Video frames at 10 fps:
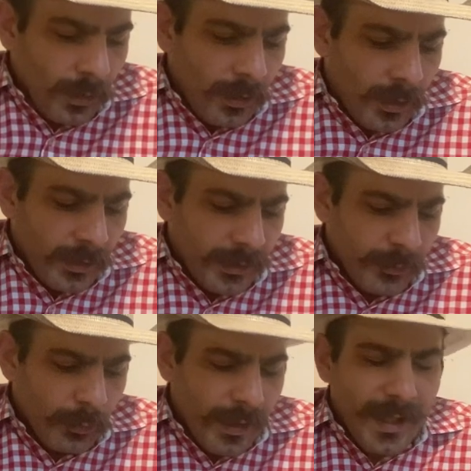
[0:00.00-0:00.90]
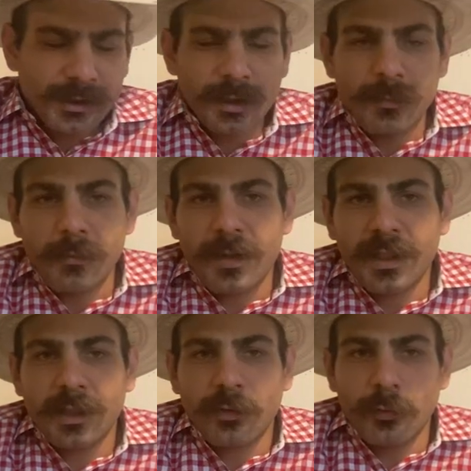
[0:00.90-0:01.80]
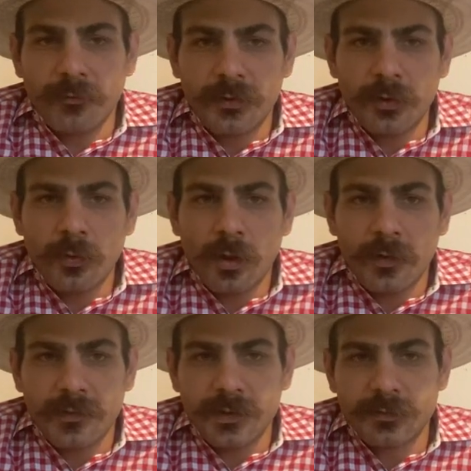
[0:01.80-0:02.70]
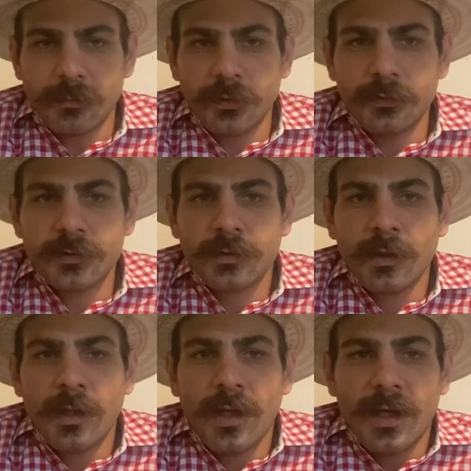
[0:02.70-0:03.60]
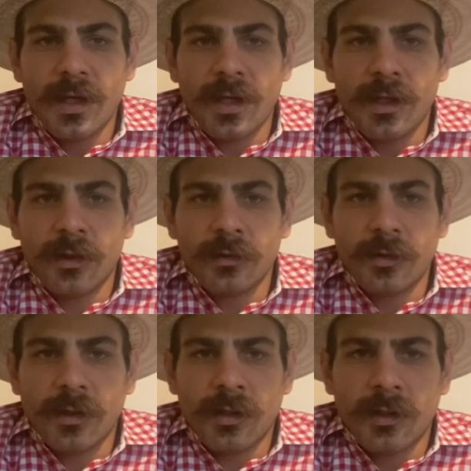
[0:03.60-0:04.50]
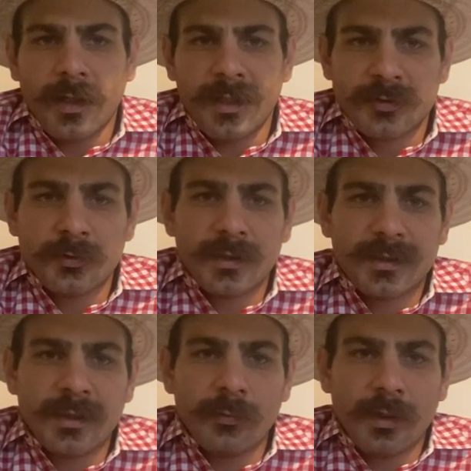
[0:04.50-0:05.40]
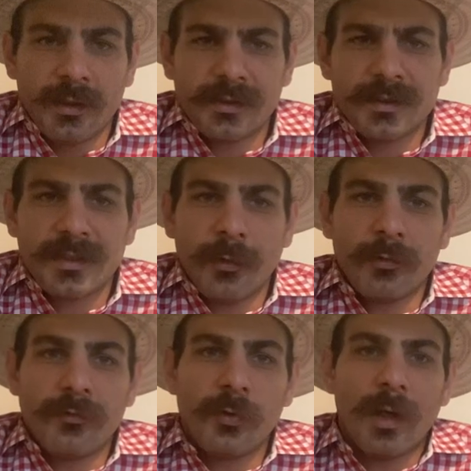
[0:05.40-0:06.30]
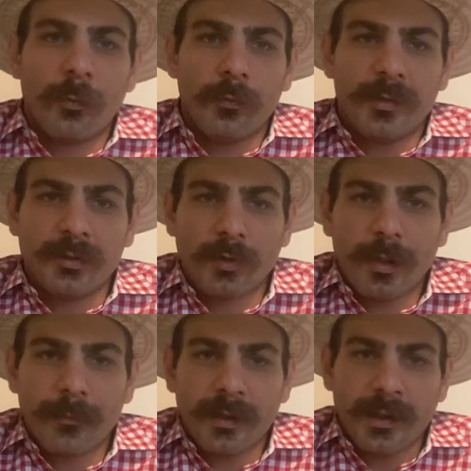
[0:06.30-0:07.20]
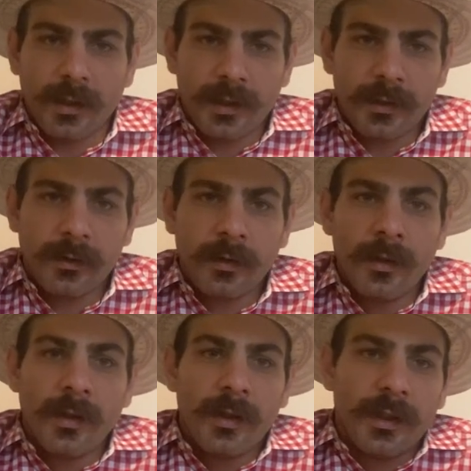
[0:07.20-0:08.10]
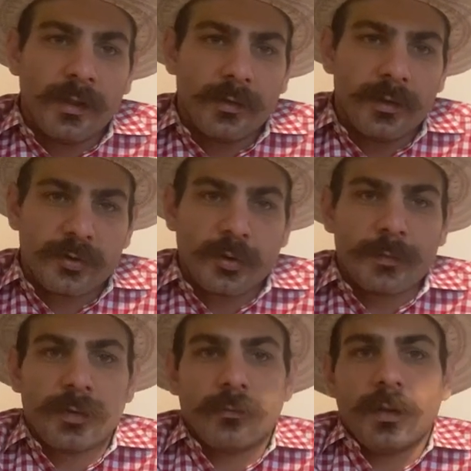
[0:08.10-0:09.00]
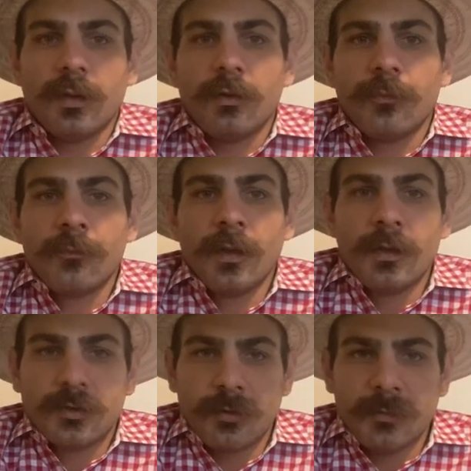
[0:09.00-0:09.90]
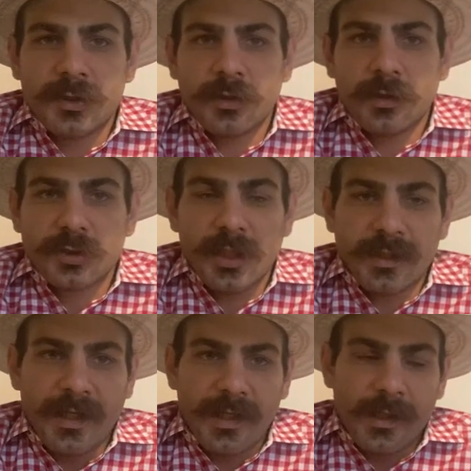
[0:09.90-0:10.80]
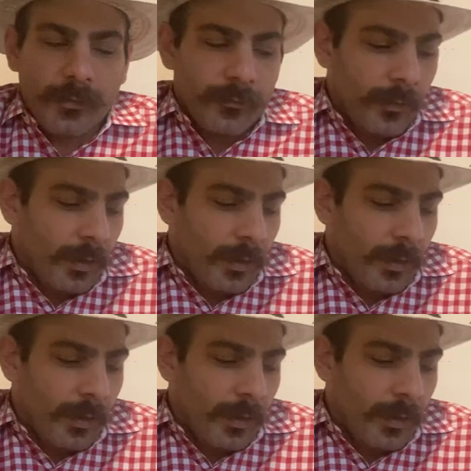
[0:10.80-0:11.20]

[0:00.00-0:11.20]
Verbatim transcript: uh, he will actually be making a review on these boots and uh, as soon as he releases that review I will be dropping a link in the description below so be sure to check that out